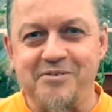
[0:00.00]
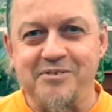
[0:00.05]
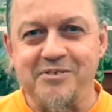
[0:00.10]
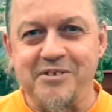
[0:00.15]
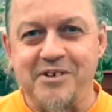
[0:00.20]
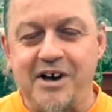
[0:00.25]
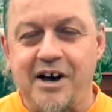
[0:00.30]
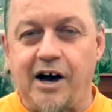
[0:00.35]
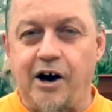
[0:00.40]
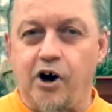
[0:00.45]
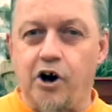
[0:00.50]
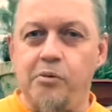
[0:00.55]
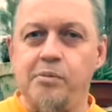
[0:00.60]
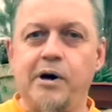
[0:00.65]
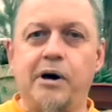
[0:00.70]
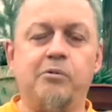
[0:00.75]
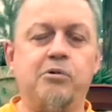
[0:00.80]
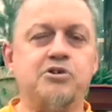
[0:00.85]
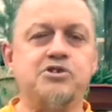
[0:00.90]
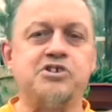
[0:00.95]
I hope that
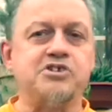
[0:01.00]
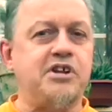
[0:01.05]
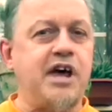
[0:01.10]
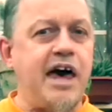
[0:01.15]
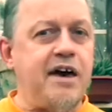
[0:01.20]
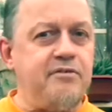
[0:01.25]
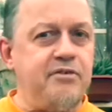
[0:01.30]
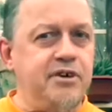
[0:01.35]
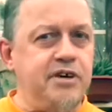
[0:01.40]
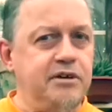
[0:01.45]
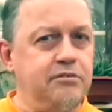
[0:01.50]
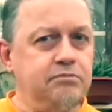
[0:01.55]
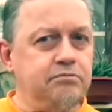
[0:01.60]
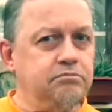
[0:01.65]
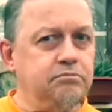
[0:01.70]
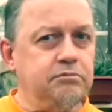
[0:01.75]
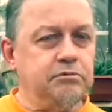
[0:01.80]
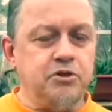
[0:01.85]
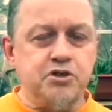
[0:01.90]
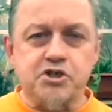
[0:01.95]
wasn't heavy,
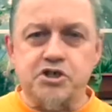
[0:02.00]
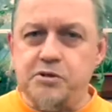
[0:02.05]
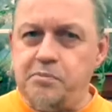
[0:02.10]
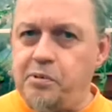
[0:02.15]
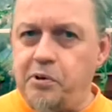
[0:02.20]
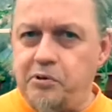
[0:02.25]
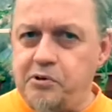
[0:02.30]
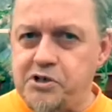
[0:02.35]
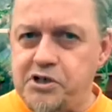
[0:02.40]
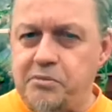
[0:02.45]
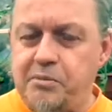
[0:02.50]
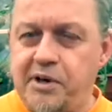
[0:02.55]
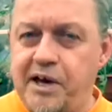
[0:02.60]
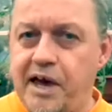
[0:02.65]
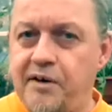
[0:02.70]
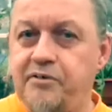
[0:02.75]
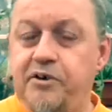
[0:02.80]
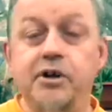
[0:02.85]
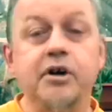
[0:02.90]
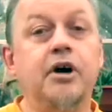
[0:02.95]
wasn't supposed to be
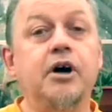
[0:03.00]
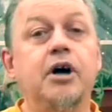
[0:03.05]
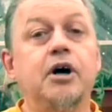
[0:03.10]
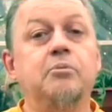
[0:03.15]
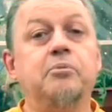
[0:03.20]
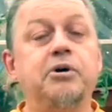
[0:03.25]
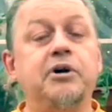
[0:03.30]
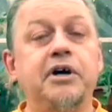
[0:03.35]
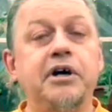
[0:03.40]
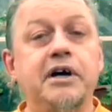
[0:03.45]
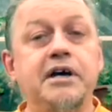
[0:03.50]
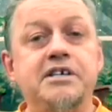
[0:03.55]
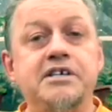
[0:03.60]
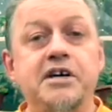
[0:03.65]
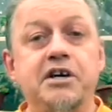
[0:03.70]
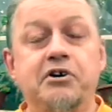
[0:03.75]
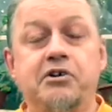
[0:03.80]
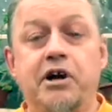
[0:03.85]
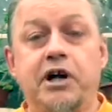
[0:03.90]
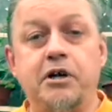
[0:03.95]
heavy, but it is
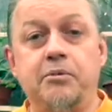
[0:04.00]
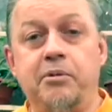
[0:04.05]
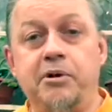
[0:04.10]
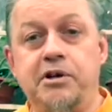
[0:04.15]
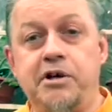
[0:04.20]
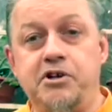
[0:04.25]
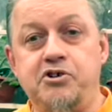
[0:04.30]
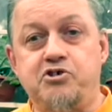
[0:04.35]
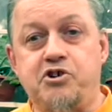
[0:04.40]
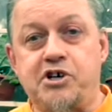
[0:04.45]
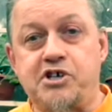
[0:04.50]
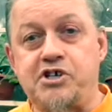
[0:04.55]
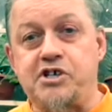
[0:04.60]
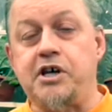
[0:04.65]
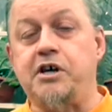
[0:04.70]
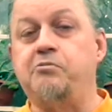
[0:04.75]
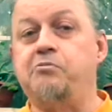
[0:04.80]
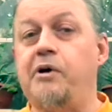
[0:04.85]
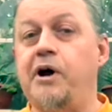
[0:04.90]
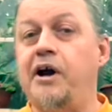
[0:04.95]
incredibly
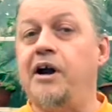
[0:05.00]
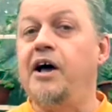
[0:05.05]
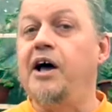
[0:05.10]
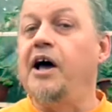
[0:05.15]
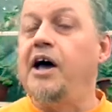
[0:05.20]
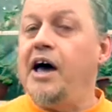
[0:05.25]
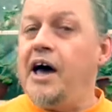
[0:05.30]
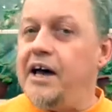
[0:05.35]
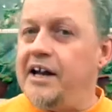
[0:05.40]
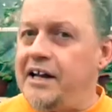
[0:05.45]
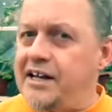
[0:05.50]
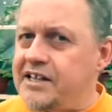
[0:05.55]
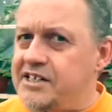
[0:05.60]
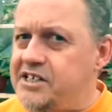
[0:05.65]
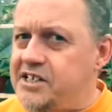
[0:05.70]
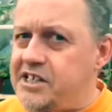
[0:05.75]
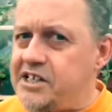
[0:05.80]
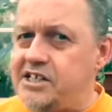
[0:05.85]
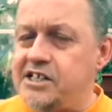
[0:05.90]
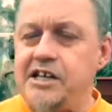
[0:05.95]
interesting when an
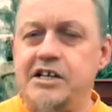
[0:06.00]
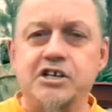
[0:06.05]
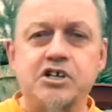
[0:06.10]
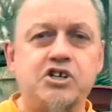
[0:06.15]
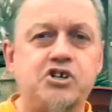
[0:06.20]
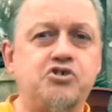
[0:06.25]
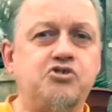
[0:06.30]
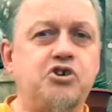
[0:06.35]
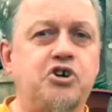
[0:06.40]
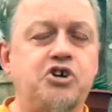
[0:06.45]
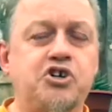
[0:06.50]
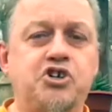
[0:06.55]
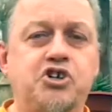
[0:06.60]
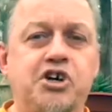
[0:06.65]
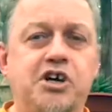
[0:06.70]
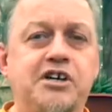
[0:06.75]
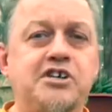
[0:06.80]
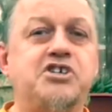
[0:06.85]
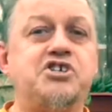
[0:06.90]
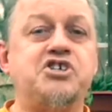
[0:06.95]
existing structure
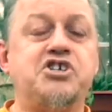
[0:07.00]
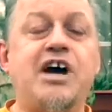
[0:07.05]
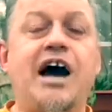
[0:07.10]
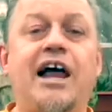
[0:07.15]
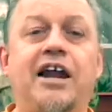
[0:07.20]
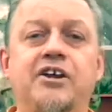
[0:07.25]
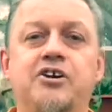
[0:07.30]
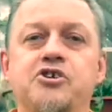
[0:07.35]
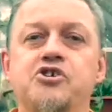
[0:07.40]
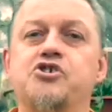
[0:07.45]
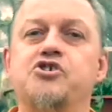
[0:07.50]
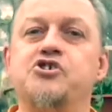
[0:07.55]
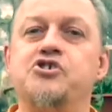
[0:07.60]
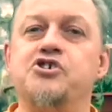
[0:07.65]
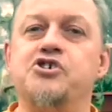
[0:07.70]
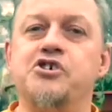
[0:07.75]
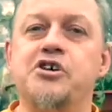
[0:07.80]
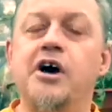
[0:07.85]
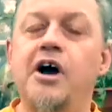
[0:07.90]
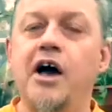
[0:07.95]
is
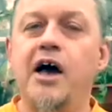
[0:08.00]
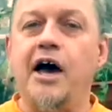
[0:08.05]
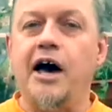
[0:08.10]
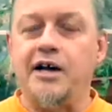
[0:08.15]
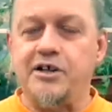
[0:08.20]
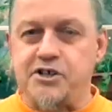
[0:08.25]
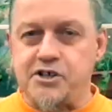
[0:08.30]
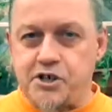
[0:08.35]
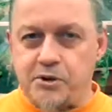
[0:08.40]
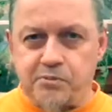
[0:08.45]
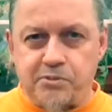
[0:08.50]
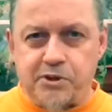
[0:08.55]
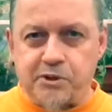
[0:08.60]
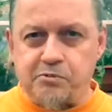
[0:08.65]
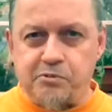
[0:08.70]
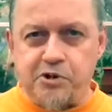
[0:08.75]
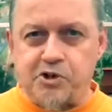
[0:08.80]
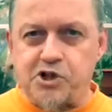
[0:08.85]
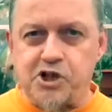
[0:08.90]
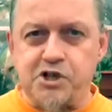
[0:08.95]
challenged and something
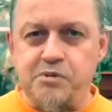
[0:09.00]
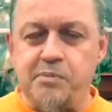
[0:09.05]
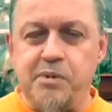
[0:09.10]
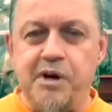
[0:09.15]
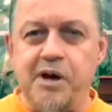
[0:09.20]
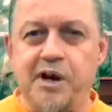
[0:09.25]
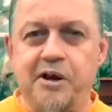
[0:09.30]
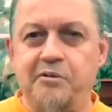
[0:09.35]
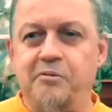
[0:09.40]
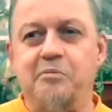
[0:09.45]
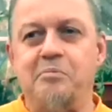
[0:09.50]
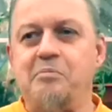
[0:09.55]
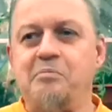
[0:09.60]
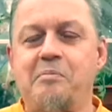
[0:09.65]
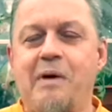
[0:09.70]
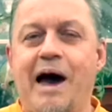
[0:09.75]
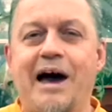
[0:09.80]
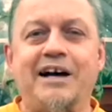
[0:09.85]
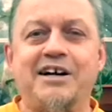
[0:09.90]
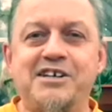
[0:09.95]
which has been
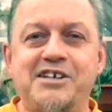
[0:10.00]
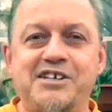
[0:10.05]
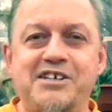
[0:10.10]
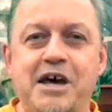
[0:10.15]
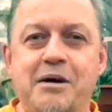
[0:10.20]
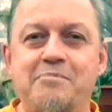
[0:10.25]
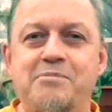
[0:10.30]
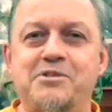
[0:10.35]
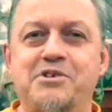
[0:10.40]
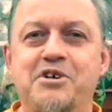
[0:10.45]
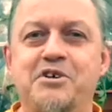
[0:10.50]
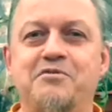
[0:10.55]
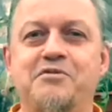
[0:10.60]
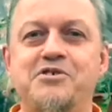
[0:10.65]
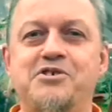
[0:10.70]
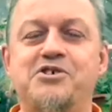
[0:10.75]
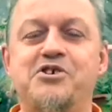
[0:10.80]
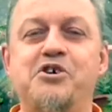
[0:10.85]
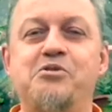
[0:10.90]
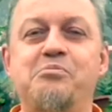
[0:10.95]
accepted for
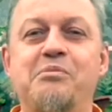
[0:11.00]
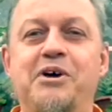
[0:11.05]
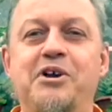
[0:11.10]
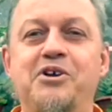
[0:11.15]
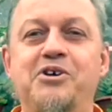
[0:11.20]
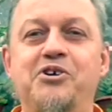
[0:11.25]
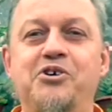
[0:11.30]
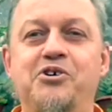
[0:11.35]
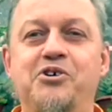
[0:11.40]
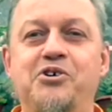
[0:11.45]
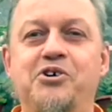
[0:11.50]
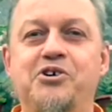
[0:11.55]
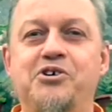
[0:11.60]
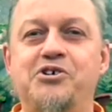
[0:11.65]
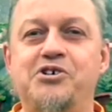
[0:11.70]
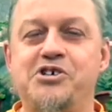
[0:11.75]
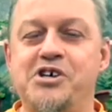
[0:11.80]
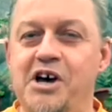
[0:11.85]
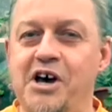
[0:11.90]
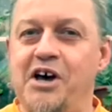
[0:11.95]
so many
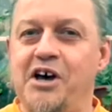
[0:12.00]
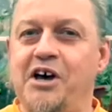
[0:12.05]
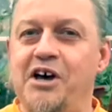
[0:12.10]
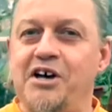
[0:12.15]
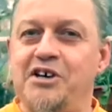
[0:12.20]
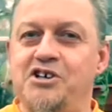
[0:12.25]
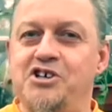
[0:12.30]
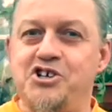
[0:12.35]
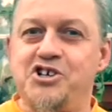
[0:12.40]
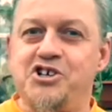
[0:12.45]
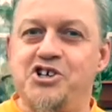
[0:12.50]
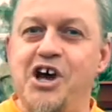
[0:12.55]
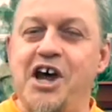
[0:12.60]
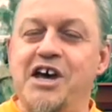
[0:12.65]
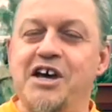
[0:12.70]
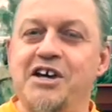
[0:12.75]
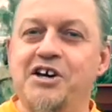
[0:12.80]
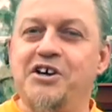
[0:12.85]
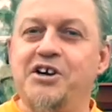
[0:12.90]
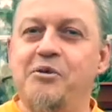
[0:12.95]
years is
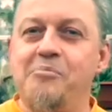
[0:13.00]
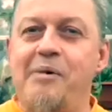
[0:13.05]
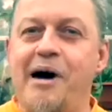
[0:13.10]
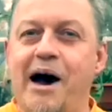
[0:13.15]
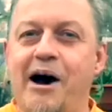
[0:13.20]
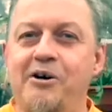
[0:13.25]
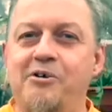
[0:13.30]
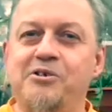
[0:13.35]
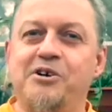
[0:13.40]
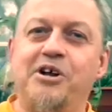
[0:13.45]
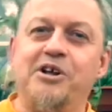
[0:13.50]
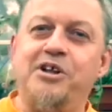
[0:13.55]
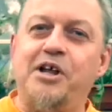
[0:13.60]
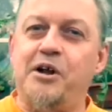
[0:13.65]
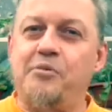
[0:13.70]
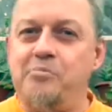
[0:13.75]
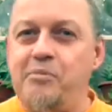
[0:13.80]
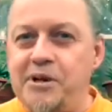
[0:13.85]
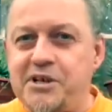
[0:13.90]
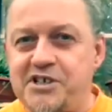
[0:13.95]
shaken about and then
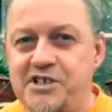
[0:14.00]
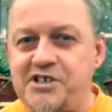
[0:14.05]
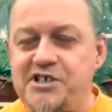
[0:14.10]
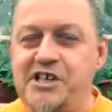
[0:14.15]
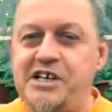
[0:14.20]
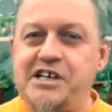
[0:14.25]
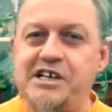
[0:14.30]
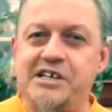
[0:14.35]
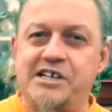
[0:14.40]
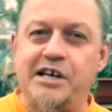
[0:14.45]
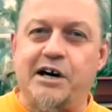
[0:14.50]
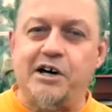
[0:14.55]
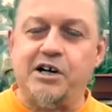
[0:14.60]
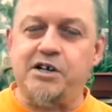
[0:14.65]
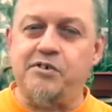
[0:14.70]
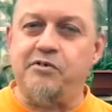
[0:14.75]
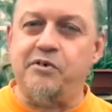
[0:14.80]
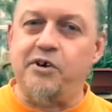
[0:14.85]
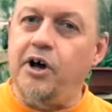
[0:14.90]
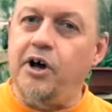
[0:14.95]
bits teased out
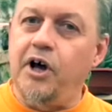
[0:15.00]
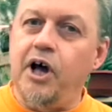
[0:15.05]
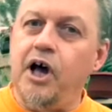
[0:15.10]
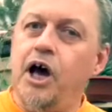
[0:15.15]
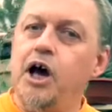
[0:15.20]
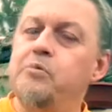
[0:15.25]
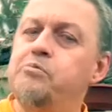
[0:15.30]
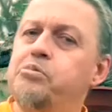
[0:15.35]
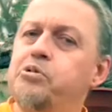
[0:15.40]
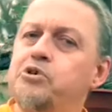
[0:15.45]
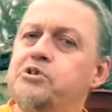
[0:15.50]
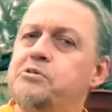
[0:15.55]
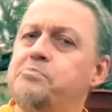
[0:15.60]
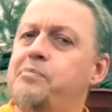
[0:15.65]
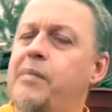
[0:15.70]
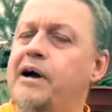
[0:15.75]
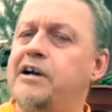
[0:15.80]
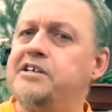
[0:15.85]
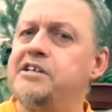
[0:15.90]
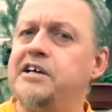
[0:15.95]
of it and put
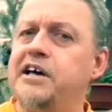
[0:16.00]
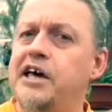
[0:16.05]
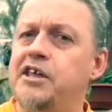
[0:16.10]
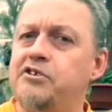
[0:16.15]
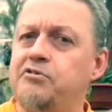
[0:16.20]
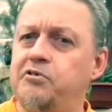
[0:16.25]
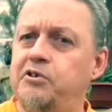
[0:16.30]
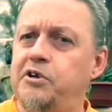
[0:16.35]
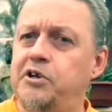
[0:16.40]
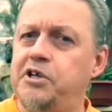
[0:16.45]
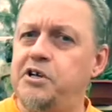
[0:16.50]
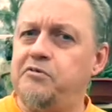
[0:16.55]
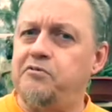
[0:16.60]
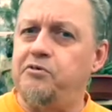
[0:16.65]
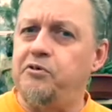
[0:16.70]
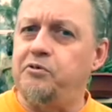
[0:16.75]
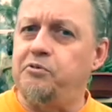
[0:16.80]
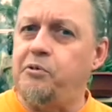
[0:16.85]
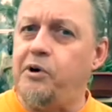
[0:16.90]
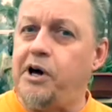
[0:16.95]
back together in a
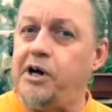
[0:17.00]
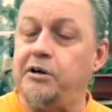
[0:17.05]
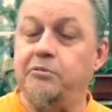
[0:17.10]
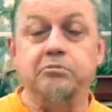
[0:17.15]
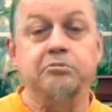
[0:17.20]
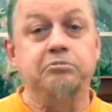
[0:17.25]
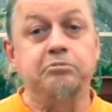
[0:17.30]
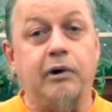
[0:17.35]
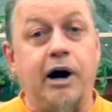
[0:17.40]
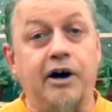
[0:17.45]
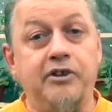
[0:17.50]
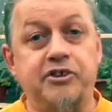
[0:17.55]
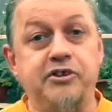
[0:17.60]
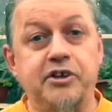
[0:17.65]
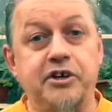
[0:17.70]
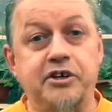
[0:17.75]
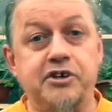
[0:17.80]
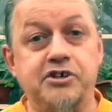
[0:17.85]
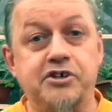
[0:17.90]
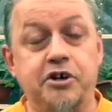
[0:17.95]
different way. I
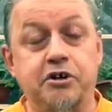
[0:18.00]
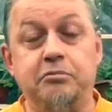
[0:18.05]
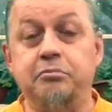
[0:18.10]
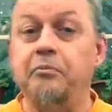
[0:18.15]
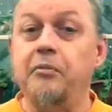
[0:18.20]
think so.